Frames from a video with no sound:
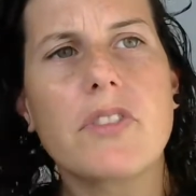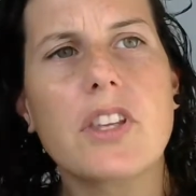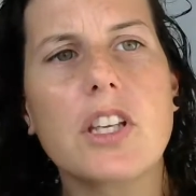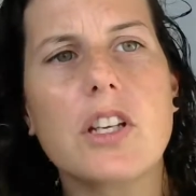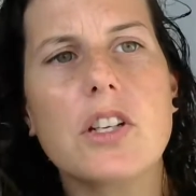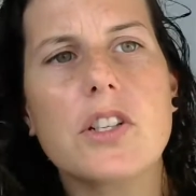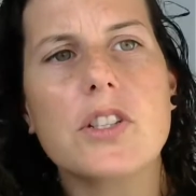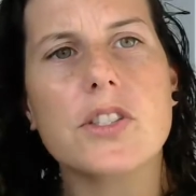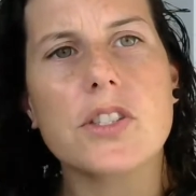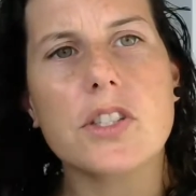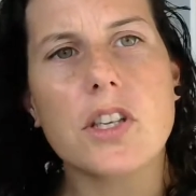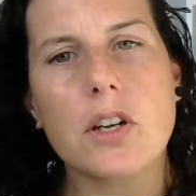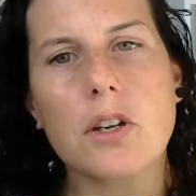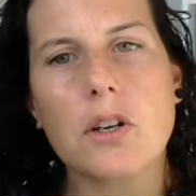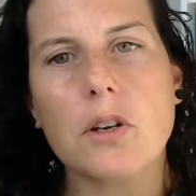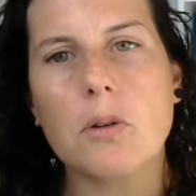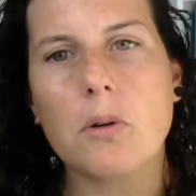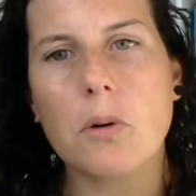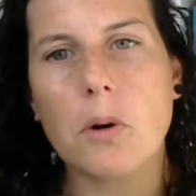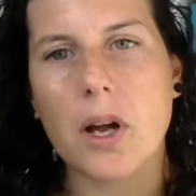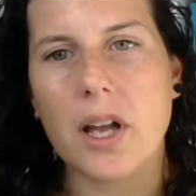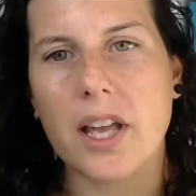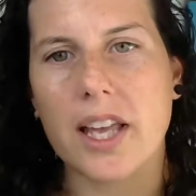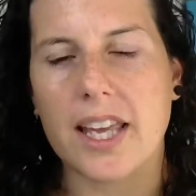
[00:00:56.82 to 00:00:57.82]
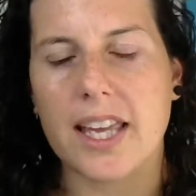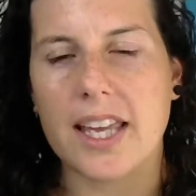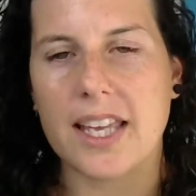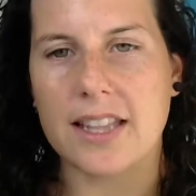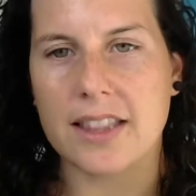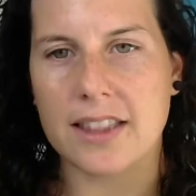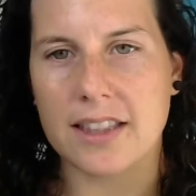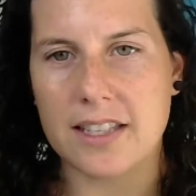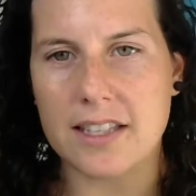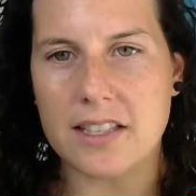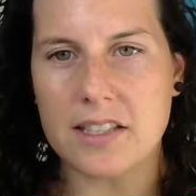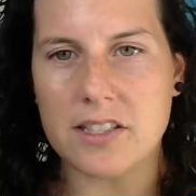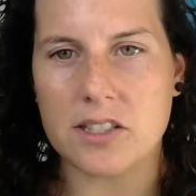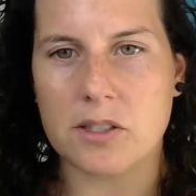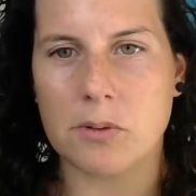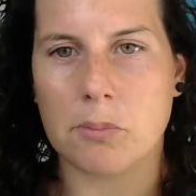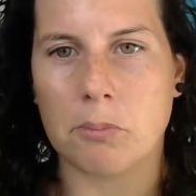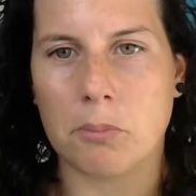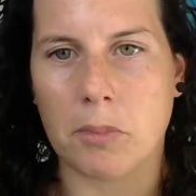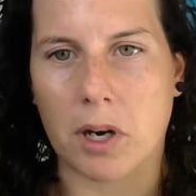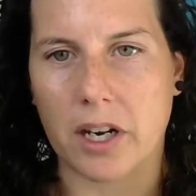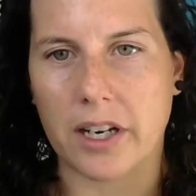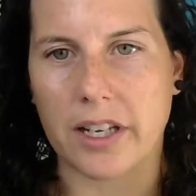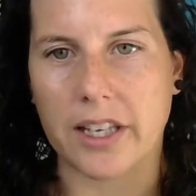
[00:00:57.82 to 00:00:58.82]
So in this
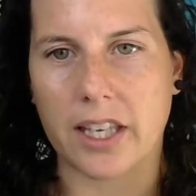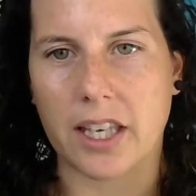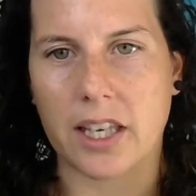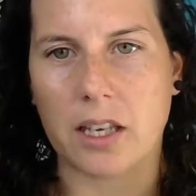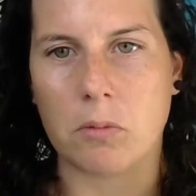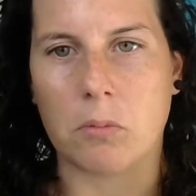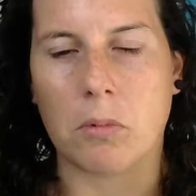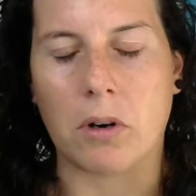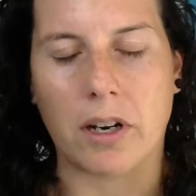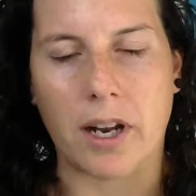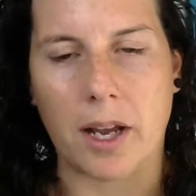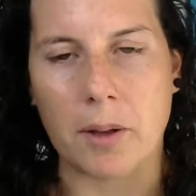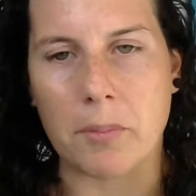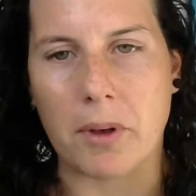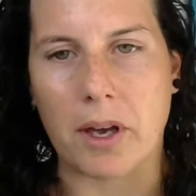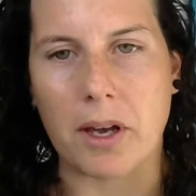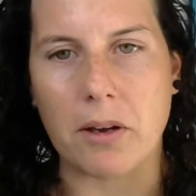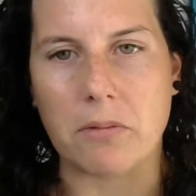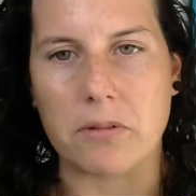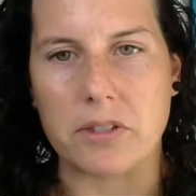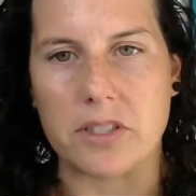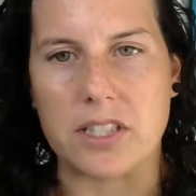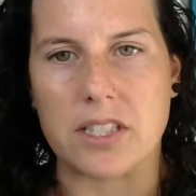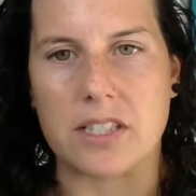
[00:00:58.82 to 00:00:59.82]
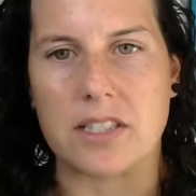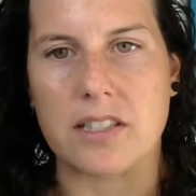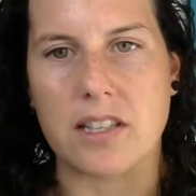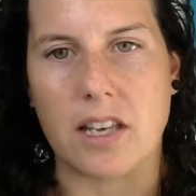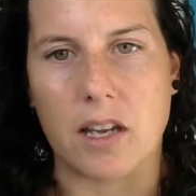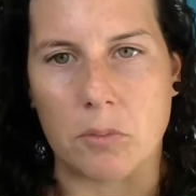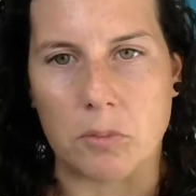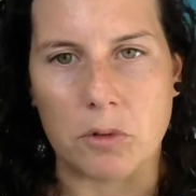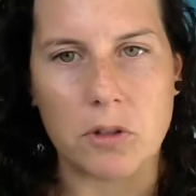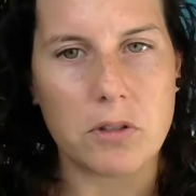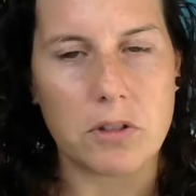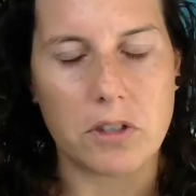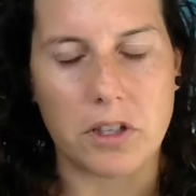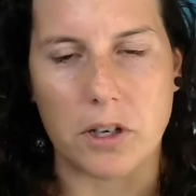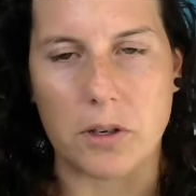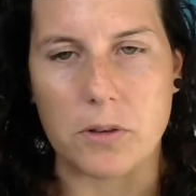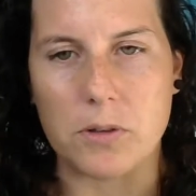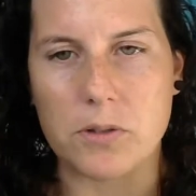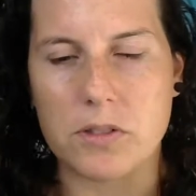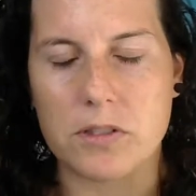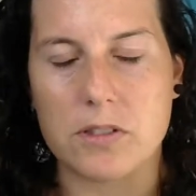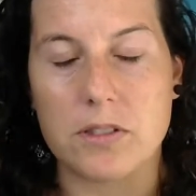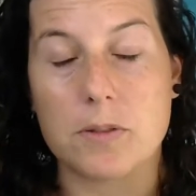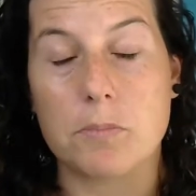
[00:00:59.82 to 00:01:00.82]
market where I'm at, which is the Emerald
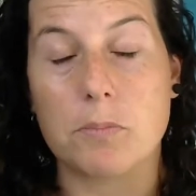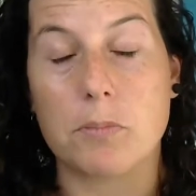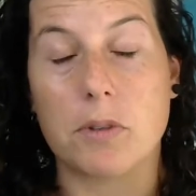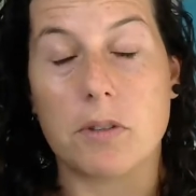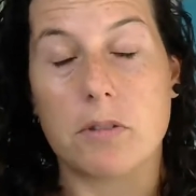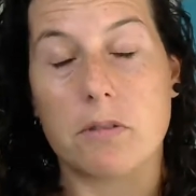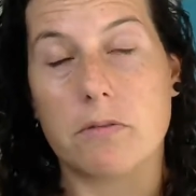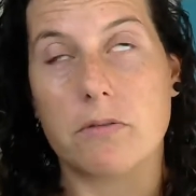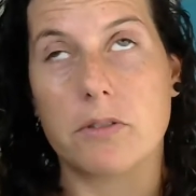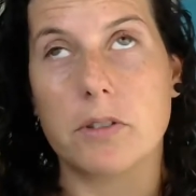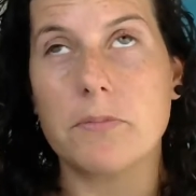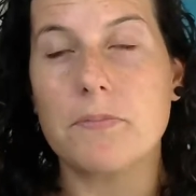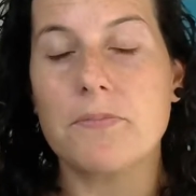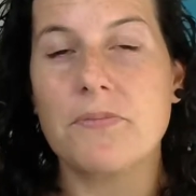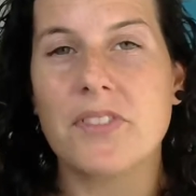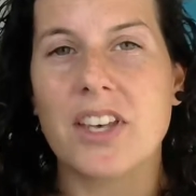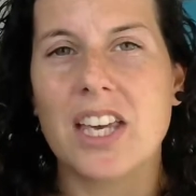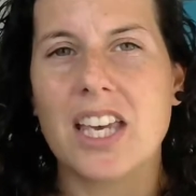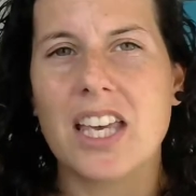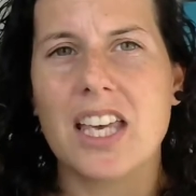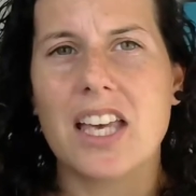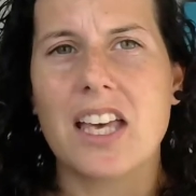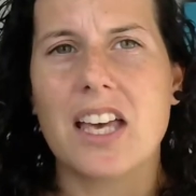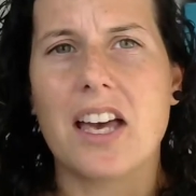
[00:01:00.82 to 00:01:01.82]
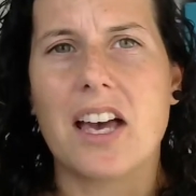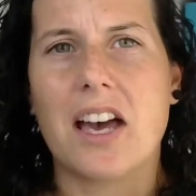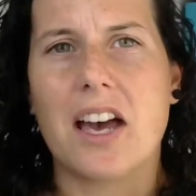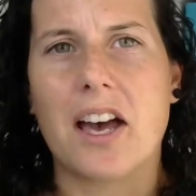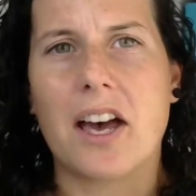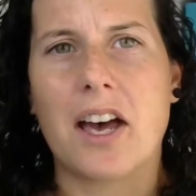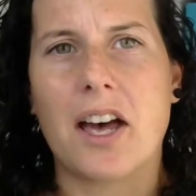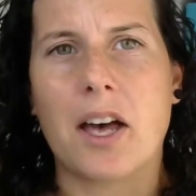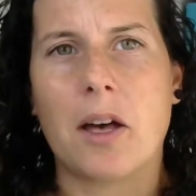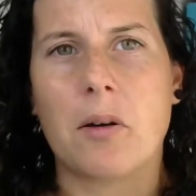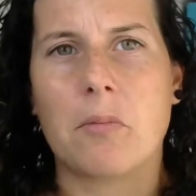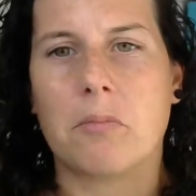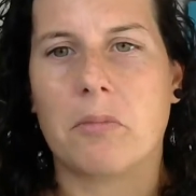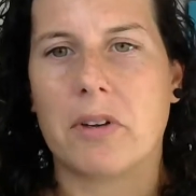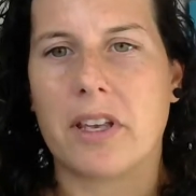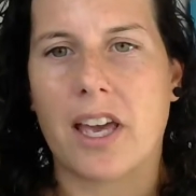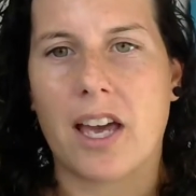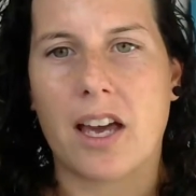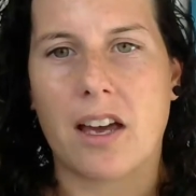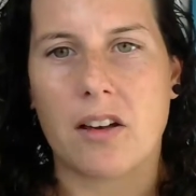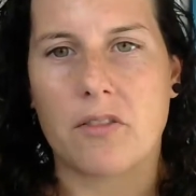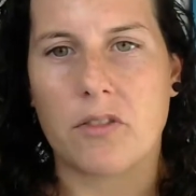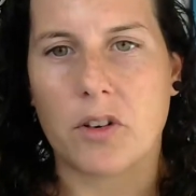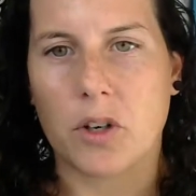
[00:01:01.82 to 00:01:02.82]
Coast, it's beautiful. We
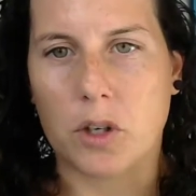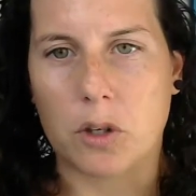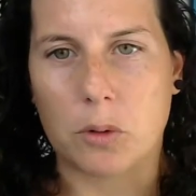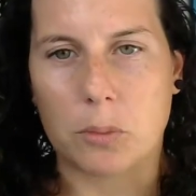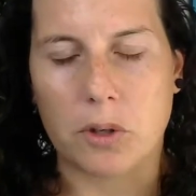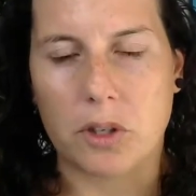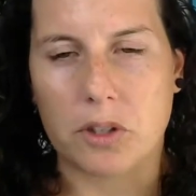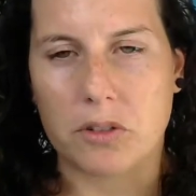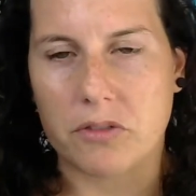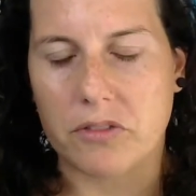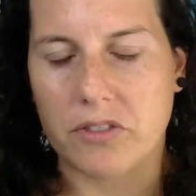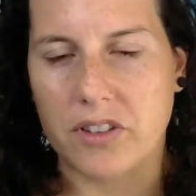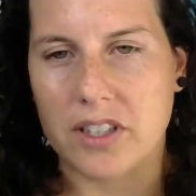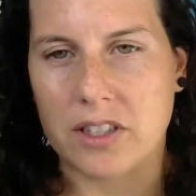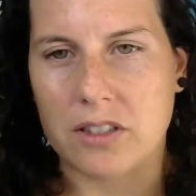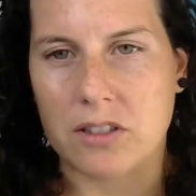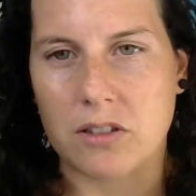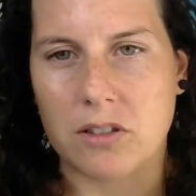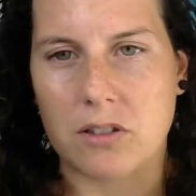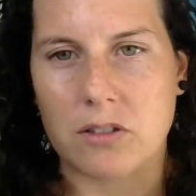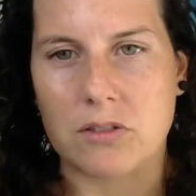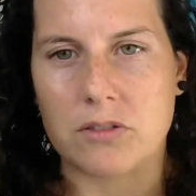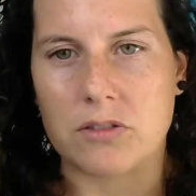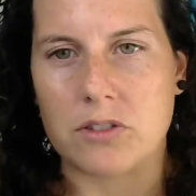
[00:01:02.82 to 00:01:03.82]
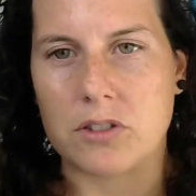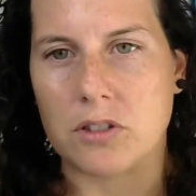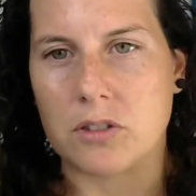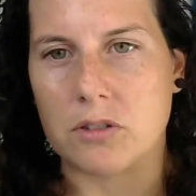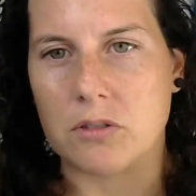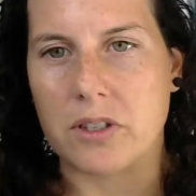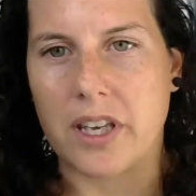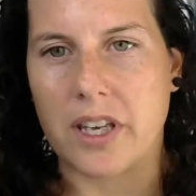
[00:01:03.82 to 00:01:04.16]
have Hurlburt Field, Duke,